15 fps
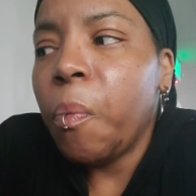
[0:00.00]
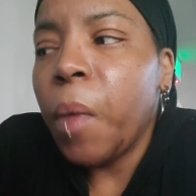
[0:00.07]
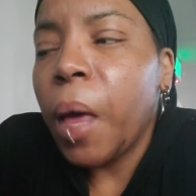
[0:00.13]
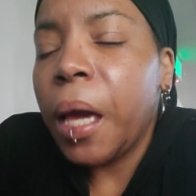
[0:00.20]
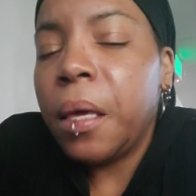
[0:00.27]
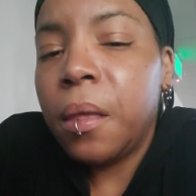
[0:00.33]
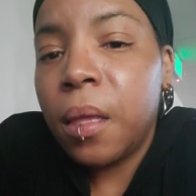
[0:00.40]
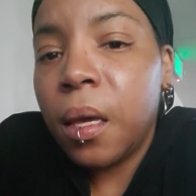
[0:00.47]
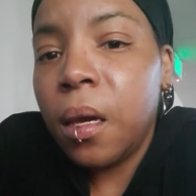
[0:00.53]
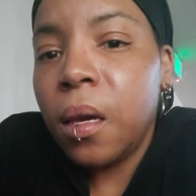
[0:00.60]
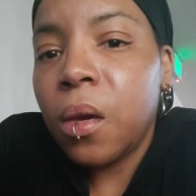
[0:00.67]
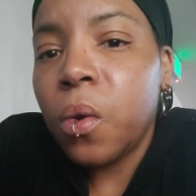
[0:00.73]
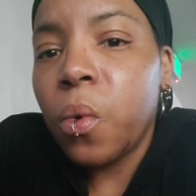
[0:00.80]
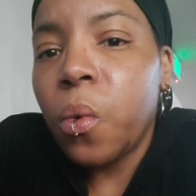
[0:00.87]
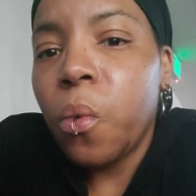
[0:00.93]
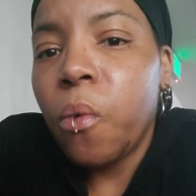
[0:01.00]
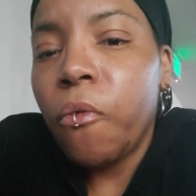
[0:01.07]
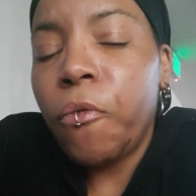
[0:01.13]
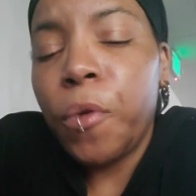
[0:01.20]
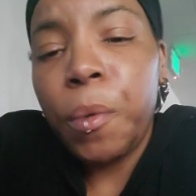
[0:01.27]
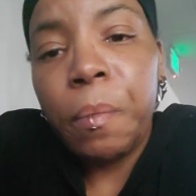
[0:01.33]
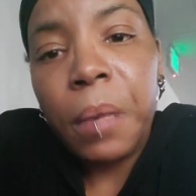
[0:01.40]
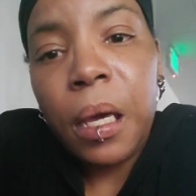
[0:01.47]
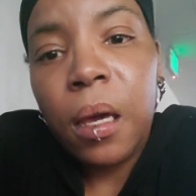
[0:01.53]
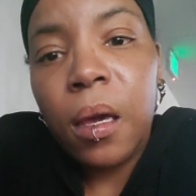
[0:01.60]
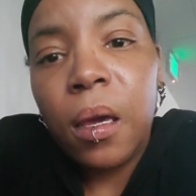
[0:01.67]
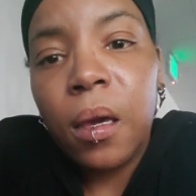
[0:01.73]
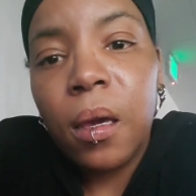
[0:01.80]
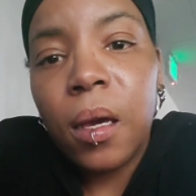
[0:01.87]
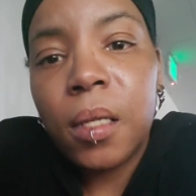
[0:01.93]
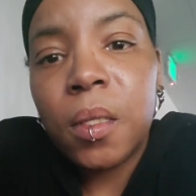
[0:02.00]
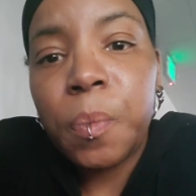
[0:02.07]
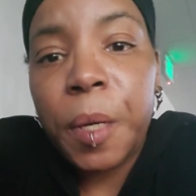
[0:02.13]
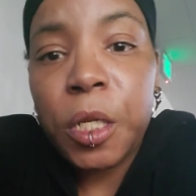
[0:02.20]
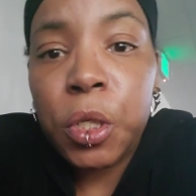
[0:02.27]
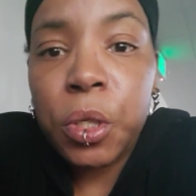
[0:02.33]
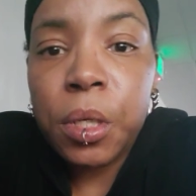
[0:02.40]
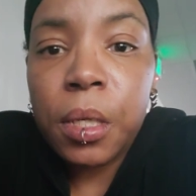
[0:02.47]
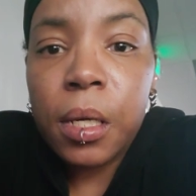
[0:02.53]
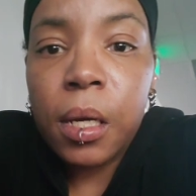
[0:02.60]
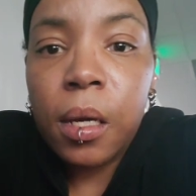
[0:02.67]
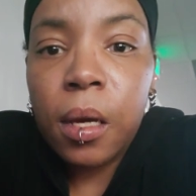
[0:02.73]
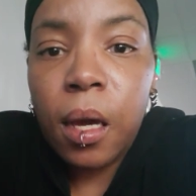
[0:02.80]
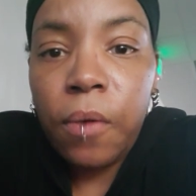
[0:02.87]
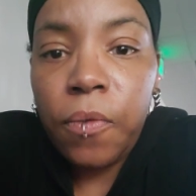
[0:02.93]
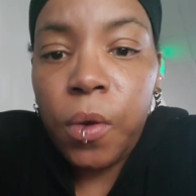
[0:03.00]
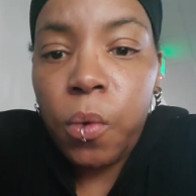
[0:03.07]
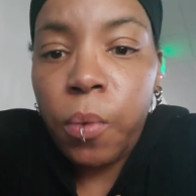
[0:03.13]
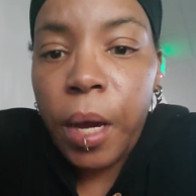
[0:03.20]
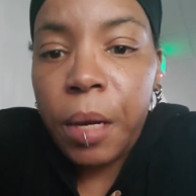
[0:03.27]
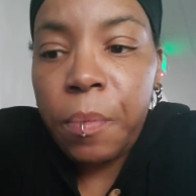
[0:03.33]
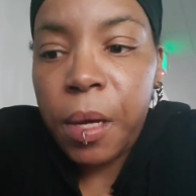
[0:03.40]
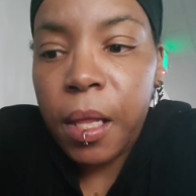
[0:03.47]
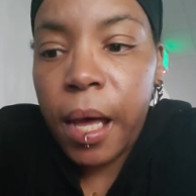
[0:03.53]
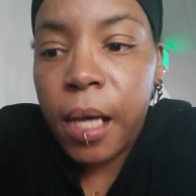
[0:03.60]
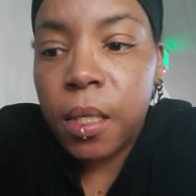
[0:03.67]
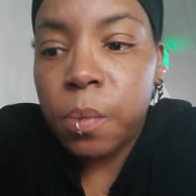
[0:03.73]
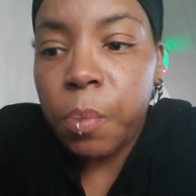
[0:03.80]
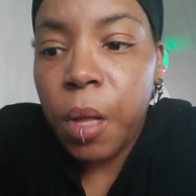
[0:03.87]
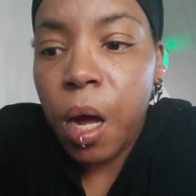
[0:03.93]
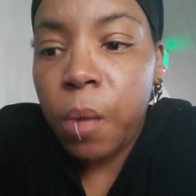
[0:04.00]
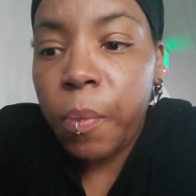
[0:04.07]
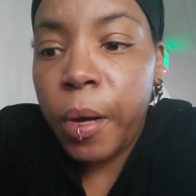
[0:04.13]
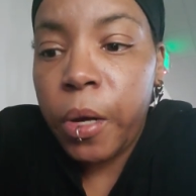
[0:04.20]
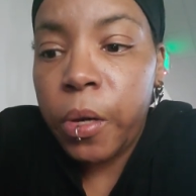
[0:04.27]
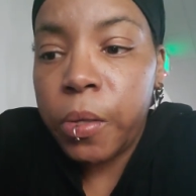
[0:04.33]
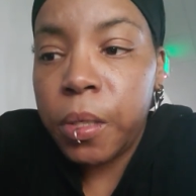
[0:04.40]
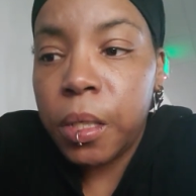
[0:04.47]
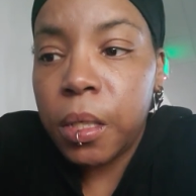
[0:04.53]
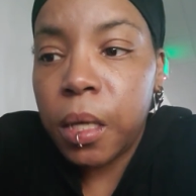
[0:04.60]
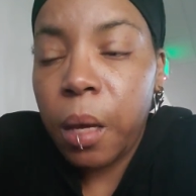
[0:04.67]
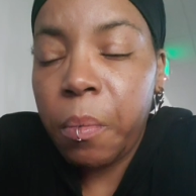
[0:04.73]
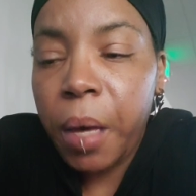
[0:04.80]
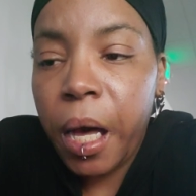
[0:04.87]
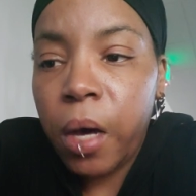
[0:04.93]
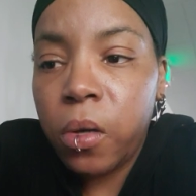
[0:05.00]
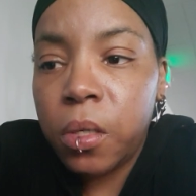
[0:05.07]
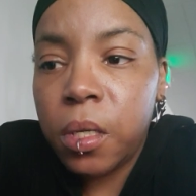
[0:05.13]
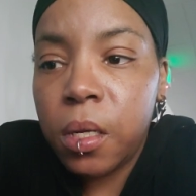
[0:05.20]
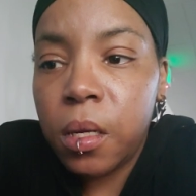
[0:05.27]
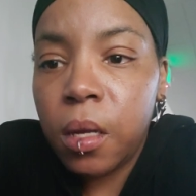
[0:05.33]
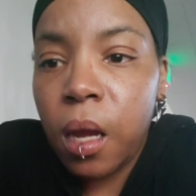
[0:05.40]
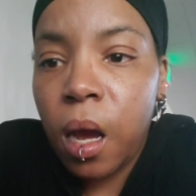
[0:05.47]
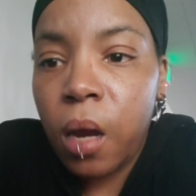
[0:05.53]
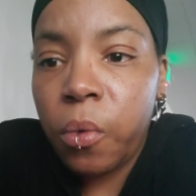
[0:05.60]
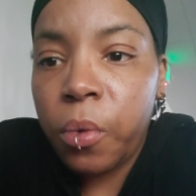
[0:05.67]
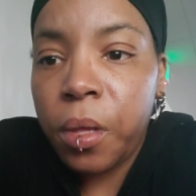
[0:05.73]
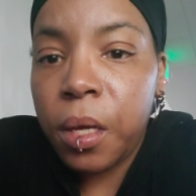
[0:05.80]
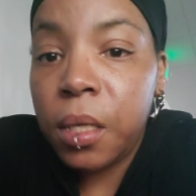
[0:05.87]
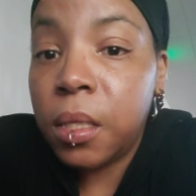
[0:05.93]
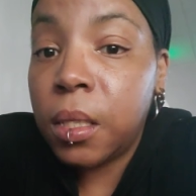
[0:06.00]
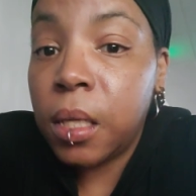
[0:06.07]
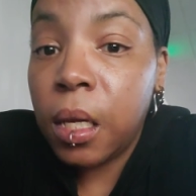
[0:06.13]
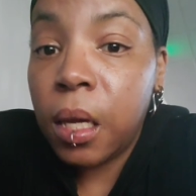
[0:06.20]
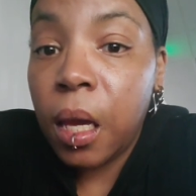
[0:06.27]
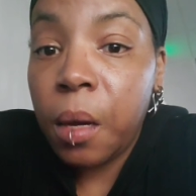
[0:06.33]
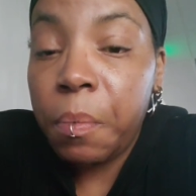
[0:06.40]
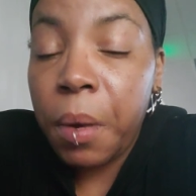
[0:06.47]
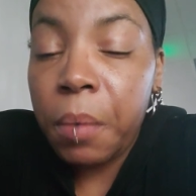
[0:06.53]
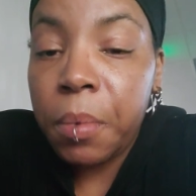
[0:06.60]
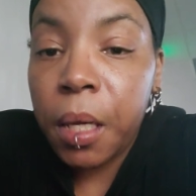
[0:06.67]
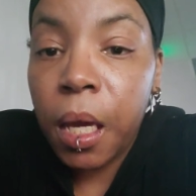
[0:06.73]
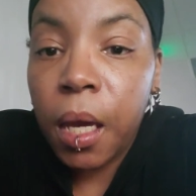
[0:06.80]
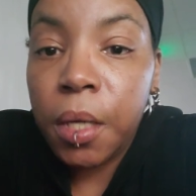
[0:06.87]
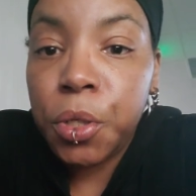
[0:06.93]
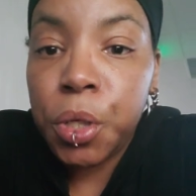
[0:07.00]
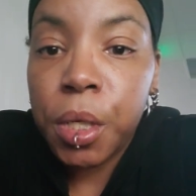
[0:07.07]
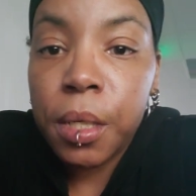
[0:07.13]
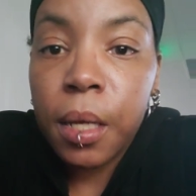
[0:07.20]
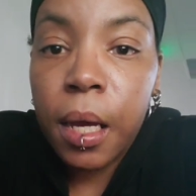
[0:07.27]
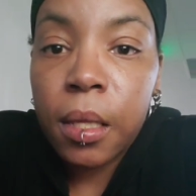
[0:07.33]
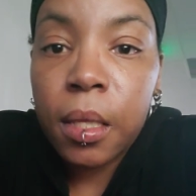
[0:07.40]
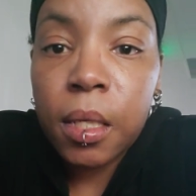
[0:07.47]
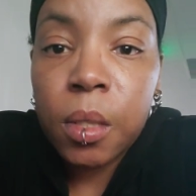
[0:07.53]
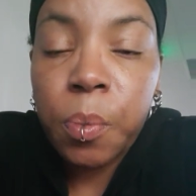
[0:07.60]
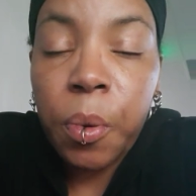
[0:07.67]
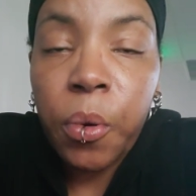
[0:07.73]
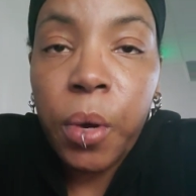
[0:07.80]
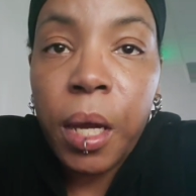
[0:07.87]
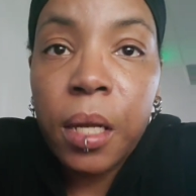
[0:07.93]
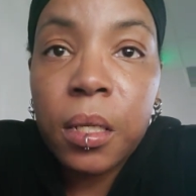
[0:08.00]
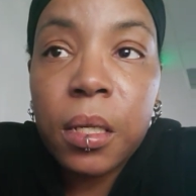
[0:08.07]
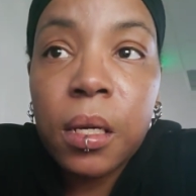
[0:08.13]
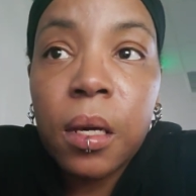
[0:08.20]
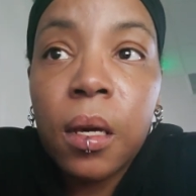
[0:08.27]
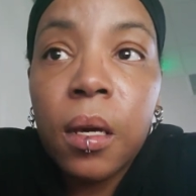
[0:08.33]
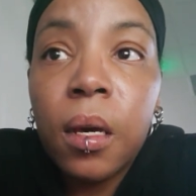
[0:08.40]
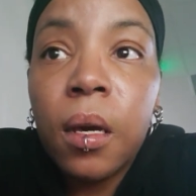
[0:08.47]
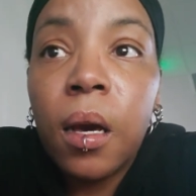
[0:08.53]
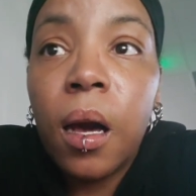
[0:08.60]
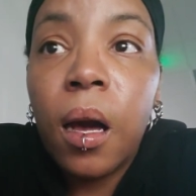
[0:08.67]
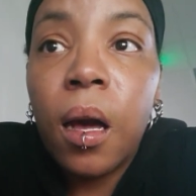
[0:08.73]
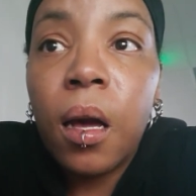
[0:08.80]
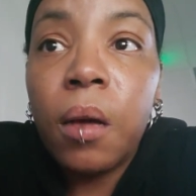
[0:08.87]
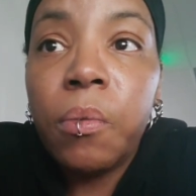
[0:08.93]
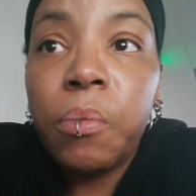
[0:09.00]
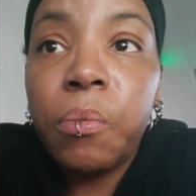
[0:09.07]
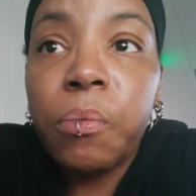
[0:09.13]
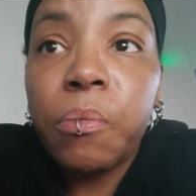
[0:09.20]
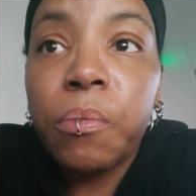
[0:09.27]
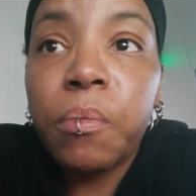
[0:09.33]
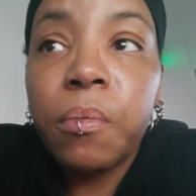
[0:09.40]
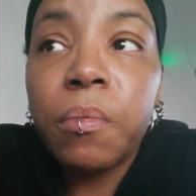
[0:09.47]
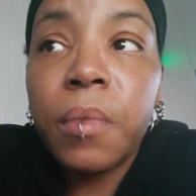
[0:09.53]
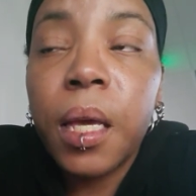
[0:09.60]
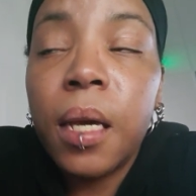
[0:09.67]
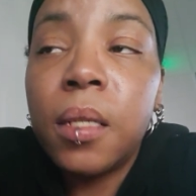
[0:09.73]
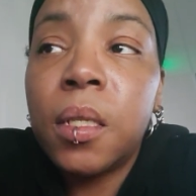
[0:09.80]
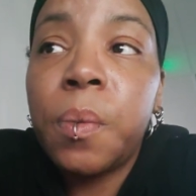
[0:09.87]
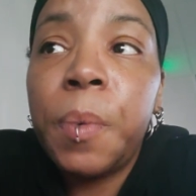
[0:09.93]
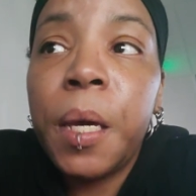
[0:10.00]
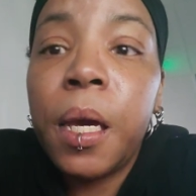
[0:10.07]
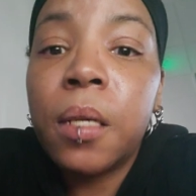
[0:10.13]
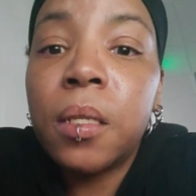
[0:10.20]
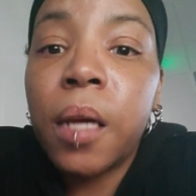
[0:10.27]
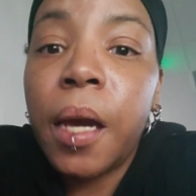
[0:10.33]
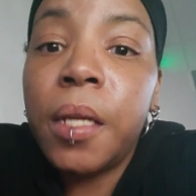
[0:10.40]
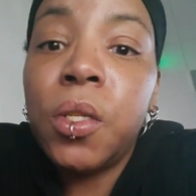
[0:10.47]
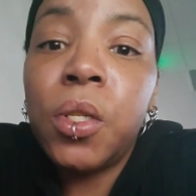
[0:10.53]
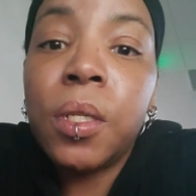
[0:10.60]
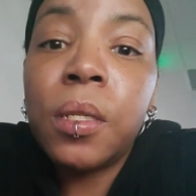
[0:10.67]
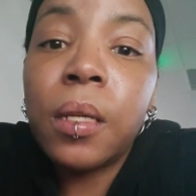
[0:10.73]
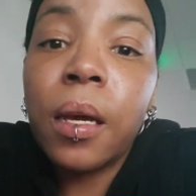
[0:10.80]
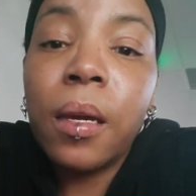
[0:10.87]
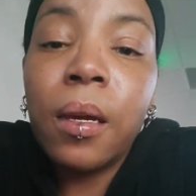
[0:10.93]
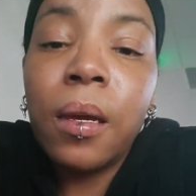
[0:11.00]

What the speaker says: I think for me, especially if you read my last blog post about not really seeking publication at this point, um, it's because I just,